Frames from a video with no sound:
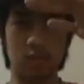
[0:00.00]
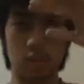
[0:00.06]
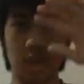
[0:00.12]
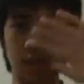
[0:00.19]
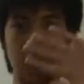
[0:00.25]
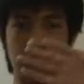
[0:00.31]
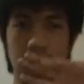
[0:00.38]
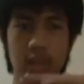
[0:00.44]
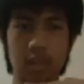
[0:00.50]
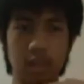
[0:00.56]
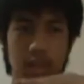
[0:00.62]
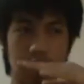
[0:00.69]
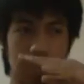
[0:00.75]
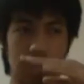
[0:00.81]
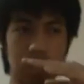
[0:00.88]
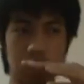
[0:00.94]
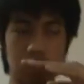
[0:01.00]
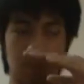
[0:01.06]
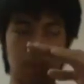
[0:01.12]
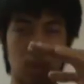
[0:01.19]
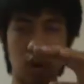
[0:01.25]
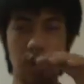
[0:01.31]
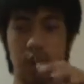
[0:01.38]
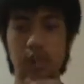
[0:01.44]
weld to
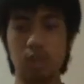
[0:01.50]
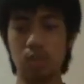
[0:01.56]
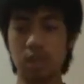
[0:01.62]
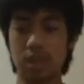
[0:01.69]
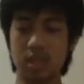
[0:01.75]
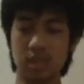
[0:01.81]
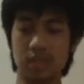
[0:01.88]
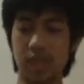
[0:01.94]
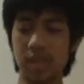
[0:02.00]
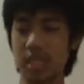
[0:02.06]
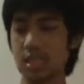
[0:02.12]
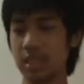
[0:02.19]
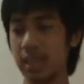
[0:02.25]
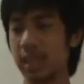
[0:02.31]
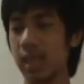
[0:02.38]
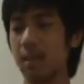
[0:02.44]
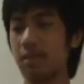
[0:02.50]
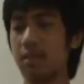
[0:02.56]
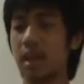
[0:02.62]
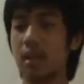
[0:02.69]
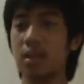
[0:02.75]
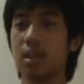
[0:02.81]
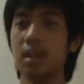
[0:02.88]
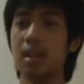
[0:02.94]
support it, which eventually gave
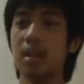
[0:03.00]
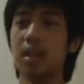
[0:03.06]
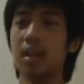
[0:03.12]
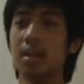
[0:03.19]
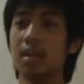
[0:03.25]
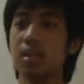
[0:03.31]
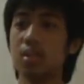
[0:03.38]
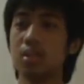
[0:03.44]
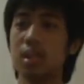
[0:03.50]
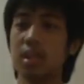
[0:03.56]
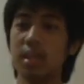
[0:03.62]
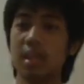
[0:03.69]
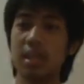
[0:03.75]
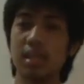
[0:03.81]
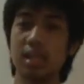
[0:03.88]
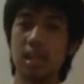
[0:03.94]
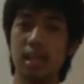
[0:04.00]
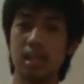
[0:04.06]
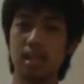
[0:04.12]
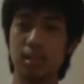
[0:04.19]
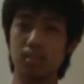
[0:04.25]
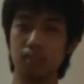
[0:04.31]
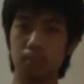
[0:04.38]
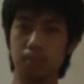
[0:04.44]
out. So what I did is that I
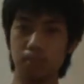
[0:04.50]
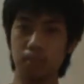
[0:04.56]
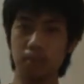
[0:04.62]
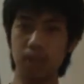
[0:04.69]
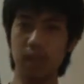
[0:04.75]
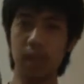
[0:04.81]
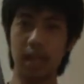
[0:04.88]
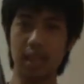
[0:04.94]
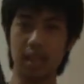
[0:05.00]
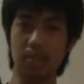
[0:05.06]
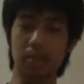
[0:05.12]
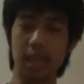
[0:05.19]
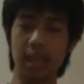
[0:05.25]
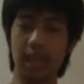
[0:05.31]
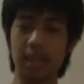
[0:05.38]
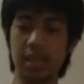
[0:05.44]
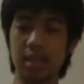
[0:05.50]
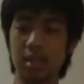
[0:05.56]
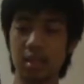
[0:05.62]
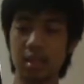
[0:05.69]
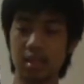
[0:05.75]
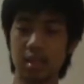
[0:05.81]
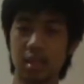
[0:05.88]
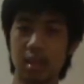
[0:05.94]
just got the blade,
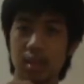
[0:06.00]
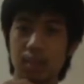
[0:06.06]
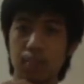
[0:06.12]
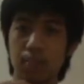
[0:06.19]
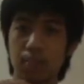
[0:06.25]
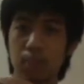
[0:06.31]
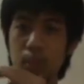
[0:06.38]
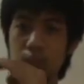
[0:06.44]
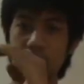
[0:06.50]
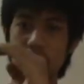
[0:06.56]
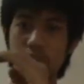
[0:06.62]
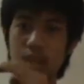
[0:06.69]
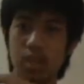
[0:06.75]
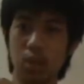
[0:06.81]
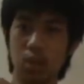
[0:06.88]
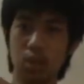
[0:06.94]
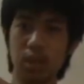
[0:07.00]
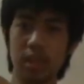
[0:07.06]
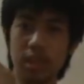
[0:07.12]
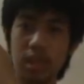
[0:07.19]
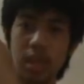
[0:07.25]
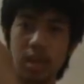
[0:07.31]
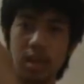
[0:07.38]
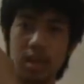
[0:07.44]
pushed the
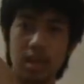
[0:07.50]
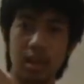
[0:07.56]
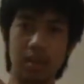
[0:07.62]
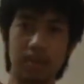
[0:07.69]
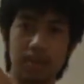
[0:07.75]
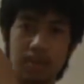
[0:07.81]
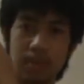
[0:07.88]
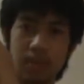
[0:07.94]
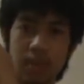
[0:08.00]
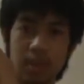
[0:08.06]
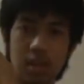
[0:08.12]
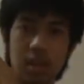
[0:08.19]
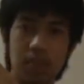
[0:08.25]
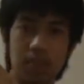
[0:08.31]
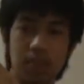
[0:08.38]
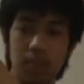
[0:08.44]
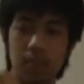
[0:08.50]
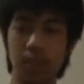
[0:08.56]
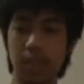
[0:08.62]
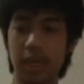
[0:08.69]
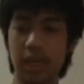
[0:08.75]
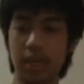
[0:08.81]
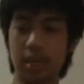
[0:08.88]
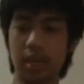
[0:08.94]
shoulders up the
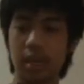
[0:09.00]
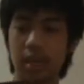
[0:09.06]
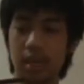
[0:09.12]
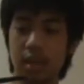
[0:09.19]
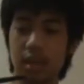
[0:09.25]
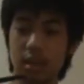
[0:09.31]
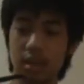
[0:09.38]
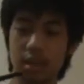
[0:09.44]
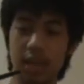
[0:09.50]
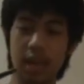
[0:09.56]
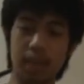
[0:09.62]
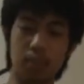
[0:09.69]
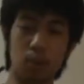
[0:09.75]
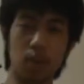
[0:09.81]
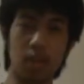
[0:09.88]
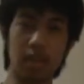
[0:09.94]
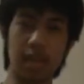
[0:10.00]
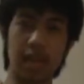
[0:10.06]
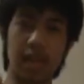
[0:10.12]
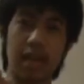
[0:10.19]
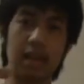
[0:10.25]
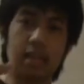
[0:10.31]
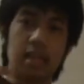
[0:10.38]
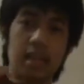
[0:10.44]
blade to get more
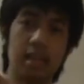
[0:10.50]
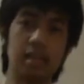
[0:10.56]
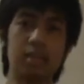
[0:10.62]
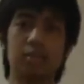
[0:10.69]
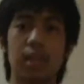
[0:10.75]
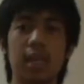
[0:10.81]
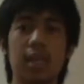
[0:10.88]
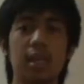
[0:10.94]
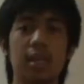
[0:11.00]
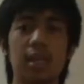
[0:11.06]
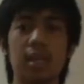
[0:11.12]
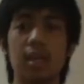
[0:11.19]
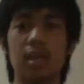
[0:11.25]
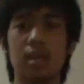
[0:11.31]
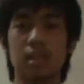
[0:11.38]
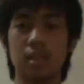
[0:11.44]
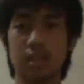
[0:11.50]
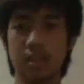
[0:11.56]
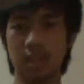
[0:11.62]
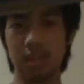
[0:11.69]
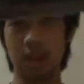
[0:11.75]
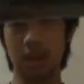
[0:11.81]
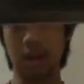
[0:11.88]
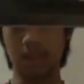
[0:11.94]
tang, and then just made it
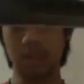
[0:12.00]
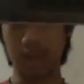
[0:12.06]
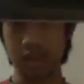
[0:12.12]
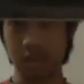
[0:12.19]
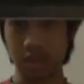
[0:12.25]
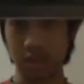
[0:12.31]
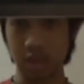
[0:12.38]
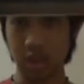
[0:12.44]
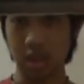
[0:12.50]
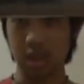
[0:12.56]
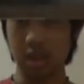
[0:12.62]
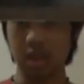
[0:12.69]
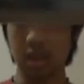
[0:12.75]
an arming sword,